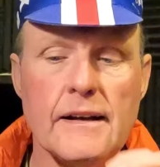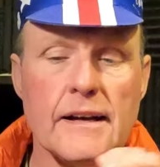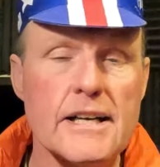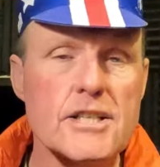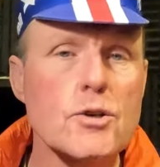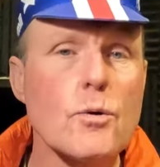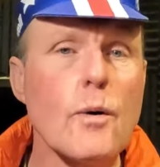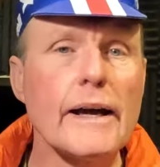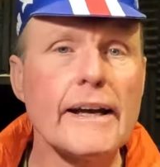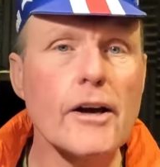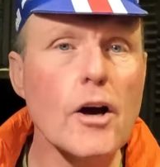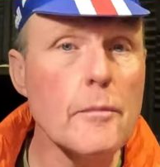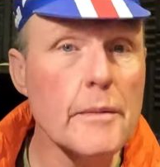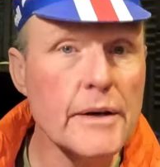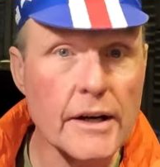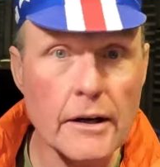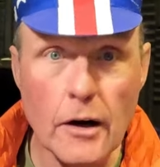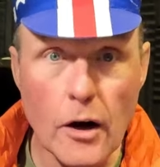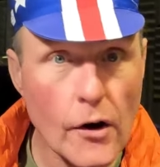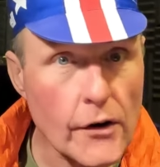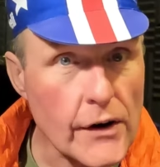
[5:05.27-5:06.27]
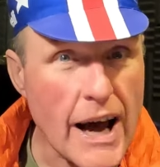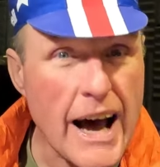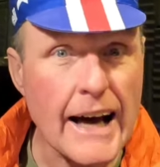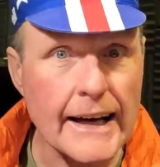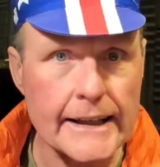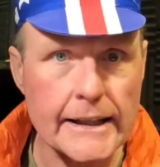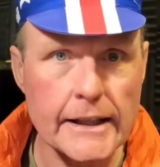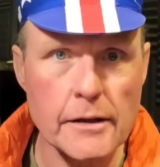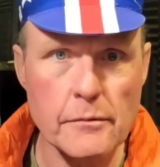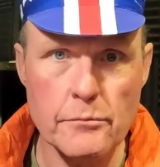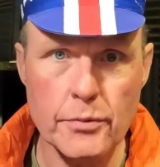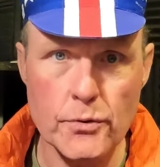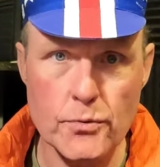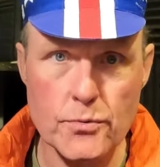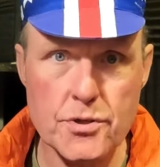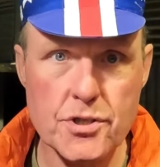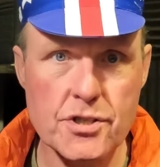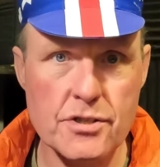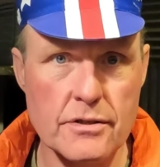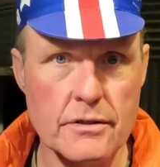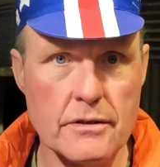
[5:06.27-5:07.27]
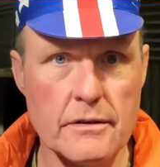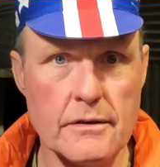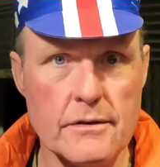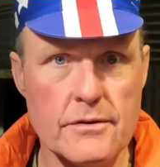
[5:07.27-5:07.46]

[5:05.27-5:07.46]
That's quite common on a lot of hiking boots,